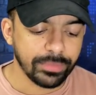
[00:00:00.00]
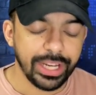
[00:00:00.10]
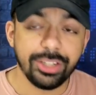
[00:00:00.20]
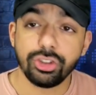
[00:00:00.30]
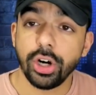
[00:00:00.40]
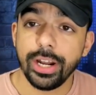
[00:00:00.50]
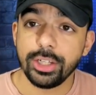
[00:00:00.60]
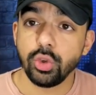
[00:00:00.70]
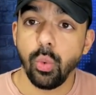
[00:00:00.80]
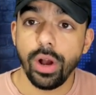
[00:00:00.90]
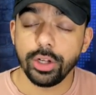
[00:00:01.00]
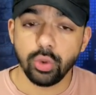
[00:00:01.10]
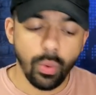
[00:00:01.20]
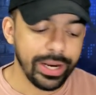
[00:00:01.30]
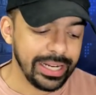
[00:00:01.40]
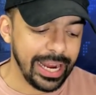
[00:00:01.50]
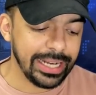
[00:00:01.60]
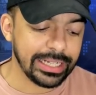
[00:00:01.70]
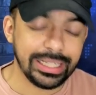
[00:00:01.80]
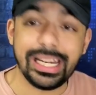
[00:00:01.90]
He started
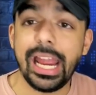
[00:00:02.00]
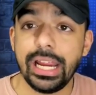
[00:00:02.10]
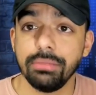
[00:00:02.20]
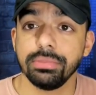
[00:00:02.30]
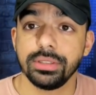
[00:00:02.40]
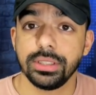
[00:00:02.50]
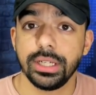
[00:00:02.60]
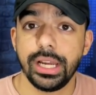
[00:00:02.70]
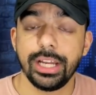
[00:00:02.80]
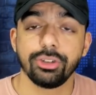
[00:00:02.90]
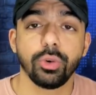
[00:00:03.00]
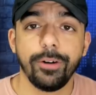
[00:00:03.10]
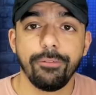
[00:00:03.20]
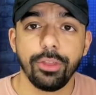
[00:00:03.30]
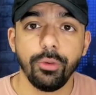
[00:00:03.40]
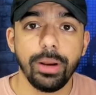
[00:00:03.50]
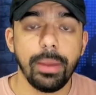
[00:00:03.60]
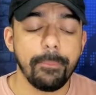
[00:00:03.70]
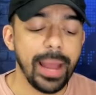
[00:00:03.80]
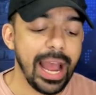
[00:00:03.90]
28 games in his career for the Green
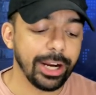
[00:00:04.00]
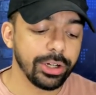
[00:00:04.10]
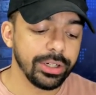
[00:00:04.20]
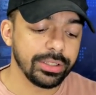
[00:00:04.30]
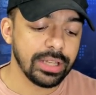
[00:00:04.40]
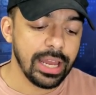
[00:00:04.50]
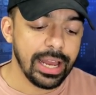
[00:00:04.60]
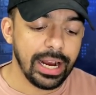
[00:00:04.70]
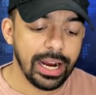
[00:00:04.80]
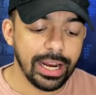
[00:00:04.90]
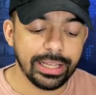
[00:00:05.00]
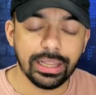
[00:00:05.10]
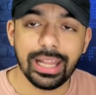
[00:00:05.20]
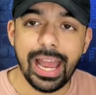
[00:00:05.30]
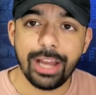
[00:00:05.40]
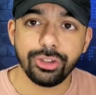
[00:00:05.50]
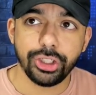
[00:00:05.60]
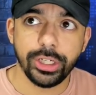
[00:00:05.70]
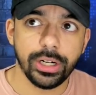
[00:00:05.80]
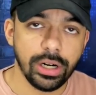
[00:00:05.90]
Bay Packers.
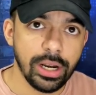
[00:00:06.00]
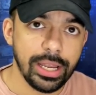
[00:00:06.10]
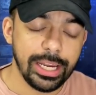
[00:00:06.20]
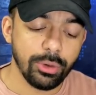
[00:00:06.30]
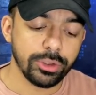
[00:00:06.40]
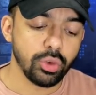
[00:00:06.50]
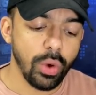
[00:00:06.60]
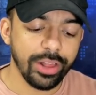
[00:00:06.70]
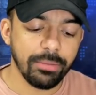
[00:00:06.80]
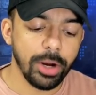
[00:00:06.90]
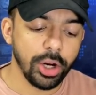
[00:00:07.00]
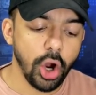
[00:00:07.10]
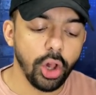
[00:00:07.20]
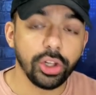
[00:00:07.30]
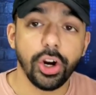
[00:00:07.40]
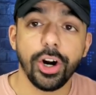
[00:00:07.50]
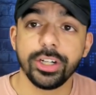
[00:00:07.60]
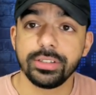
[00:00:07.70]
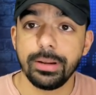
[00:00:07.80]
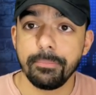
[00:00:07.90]
Last year, he was 12th among all
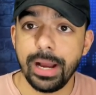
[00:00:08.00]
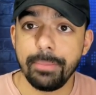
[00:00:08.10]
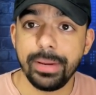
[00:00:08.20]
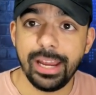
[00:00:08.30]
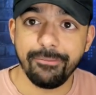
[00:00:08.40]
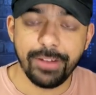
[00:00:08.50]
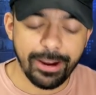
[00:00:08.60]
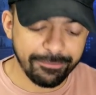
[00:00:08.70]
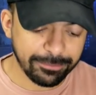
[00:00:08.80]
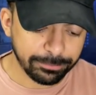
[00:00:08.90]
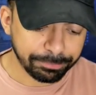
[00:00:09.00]
guards by PFF.